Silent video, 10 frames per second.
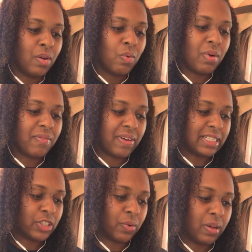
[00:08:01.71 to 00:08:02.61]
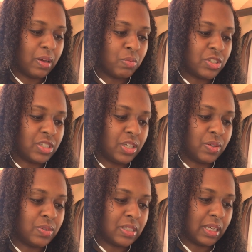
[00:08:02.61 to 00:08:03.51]
What face cream was she
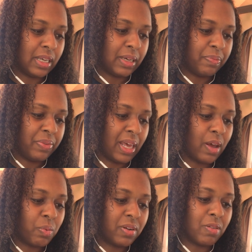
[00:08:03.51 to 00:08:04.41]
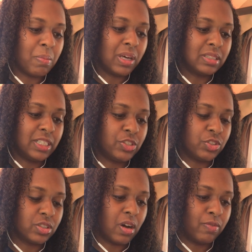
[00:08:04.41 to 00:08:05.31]
using? Had one of the male
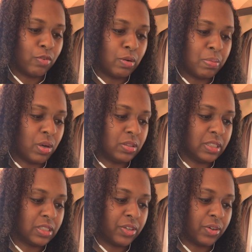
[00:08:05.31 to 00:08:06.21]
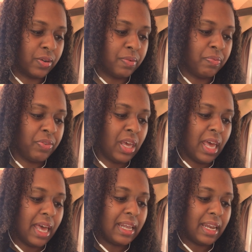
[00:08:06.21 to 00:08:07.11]
teachers gone for a baldness cure?
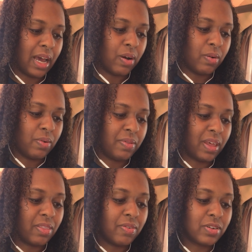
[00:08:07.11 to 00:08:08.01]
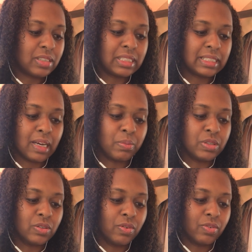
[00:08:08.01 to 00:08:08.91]
And now that the first exam
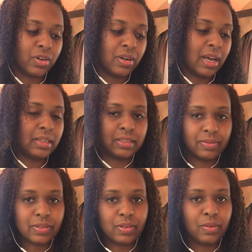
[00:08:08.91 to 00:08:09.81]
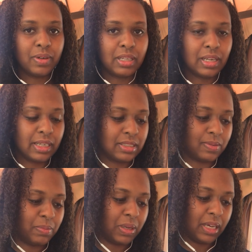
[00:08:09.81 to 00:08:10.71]
was over, how difficult would the next
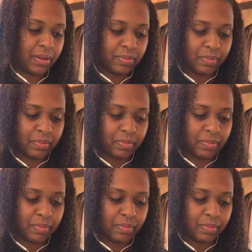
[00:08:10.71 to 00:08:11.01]
one be?